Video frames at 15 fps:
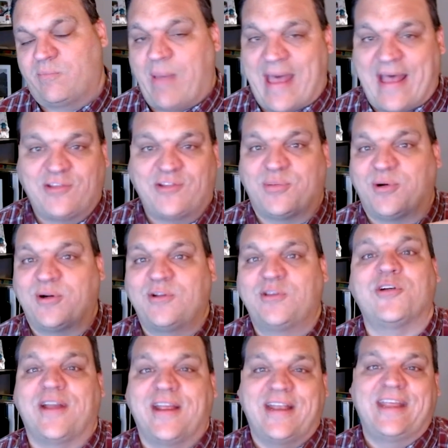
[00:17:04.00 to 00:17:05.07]
passwords
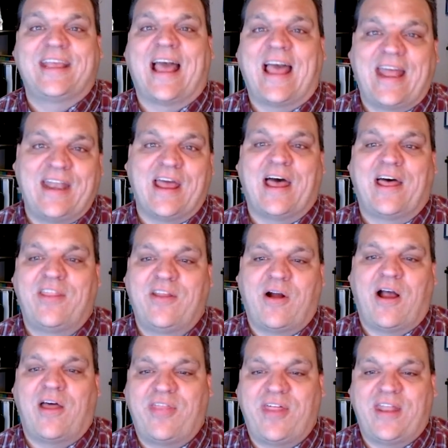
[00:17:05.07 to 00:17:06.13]
or any kind of other
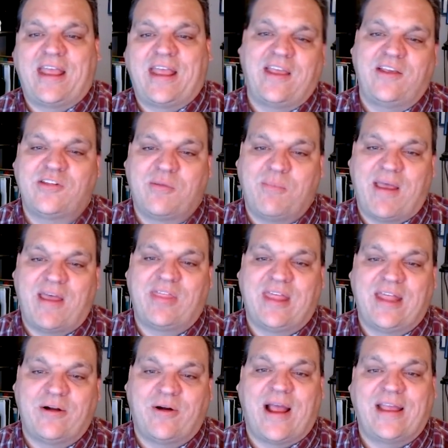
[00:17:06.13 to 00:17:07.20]
authentication
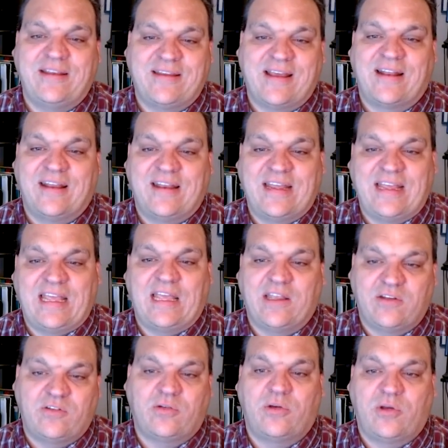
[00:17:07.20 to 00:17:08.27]
method or identity
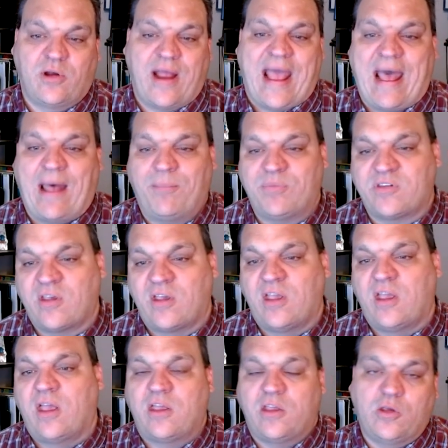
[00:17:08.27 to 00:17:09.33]
into your apps.
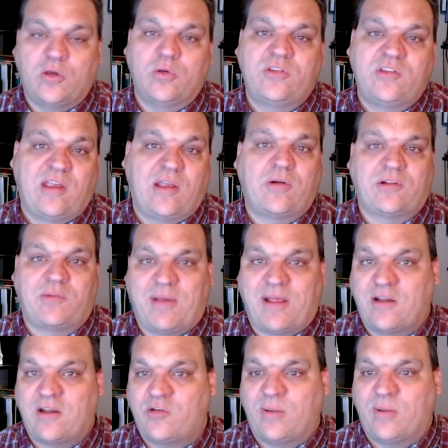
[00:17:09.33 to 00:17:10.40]
Use secret
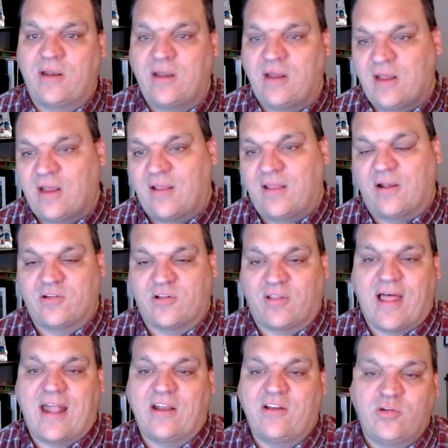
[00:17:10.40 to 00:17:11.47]
management. There's a
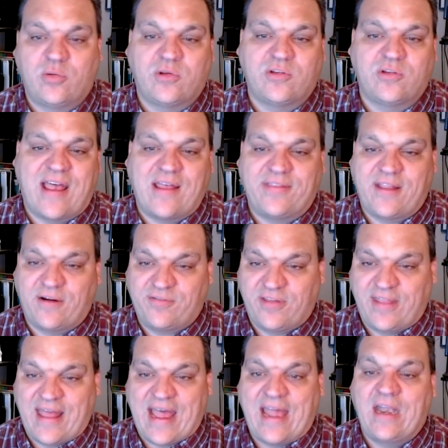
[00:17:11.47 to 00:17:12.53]
lot of tools out there for
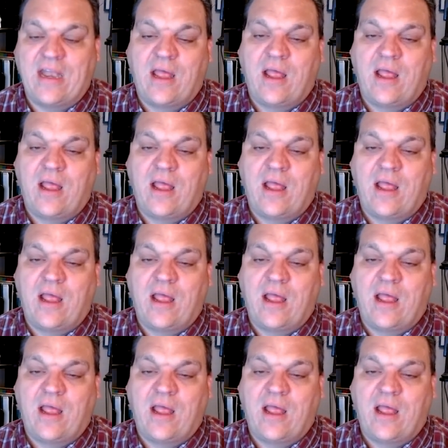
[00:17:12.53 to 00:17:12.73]
that.